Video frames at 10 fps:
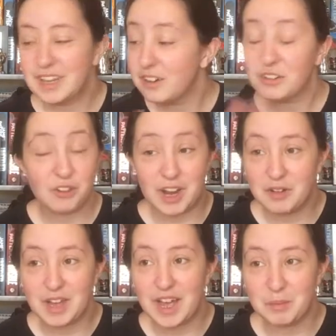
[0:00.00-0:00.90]
I don't know how
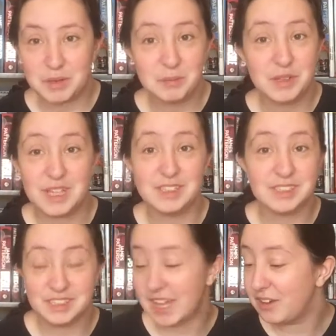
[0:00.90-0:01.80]
it happened, but that's
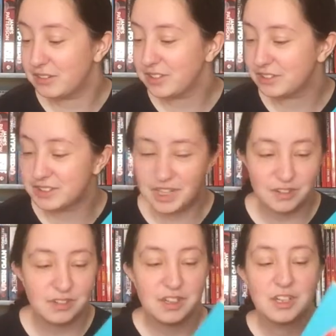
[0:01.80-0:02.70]
just how it turned out.